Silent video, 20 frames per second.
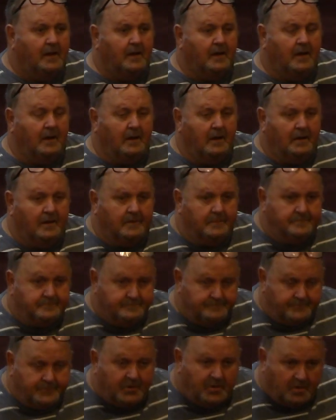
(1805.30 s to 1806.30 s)
Um,
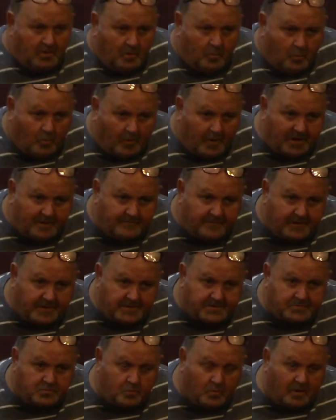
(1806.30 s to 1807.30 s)
you know, one of us,
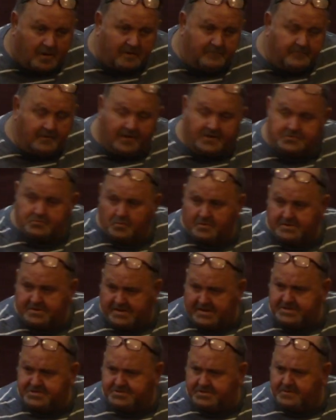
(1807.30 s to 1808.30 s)
one of us will
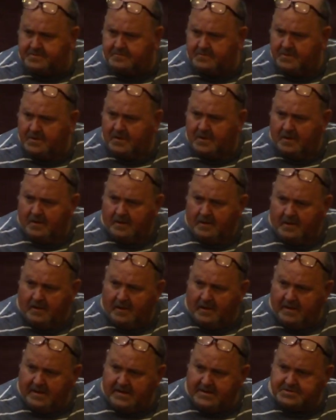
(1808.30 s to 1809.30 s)
teach it
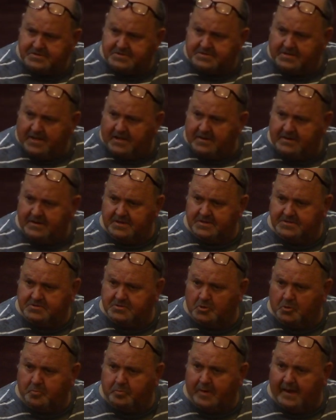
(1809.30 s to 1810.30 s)
uh, each Sunday.
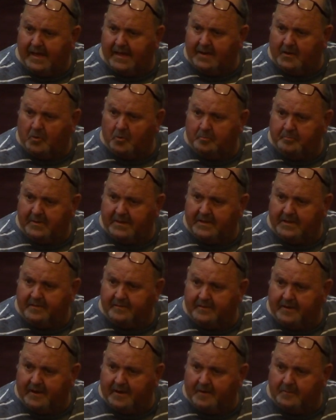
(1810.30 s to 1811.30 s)
So plan on being
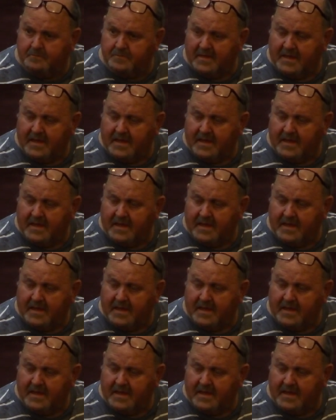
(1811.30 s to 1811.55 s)
there.